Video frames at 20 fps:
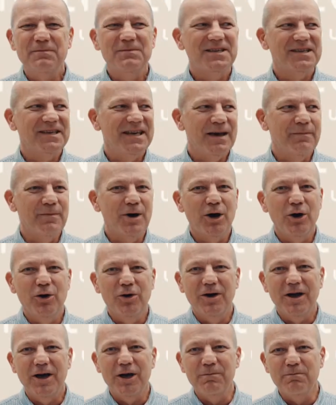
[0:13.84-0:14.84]
CMO
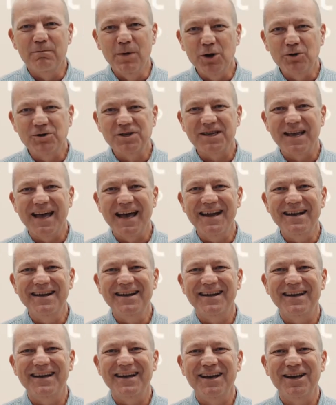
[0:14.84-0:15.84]
at Motan,
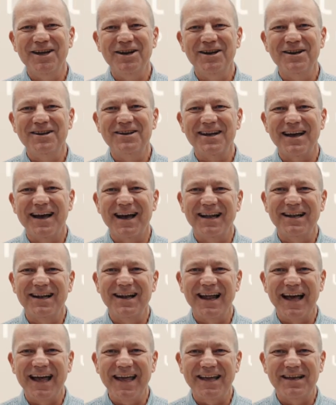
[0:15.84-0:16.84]
and I'd
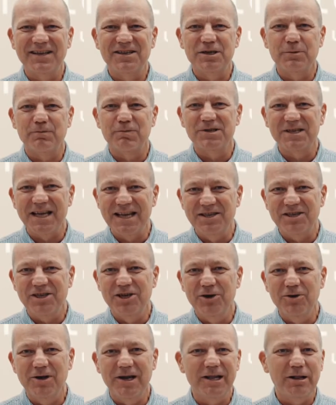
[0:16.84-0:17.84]
like to present to
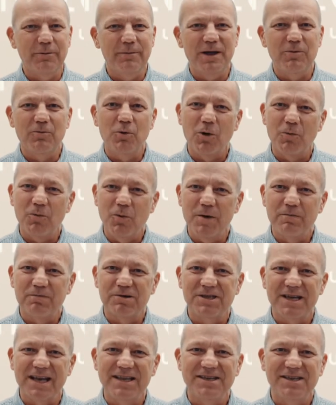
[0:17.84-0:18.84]
you a little bit what we're
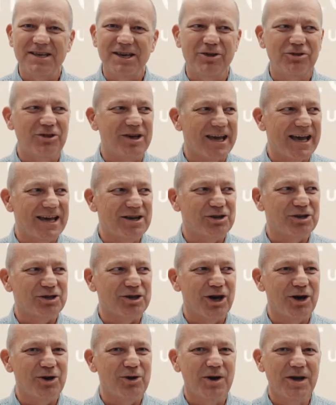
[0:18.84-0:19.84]
presenting at the CASE
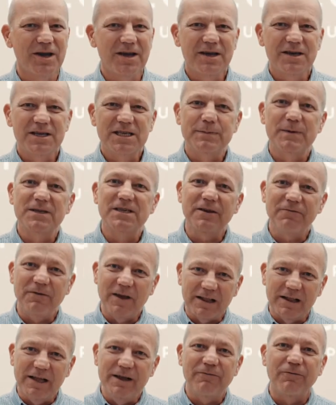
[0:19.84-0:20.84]
show,
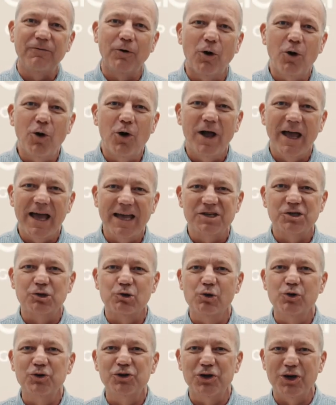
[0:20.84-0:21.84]
specifically for
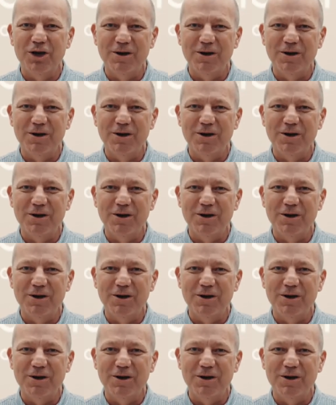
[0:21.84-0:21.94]
extrusion.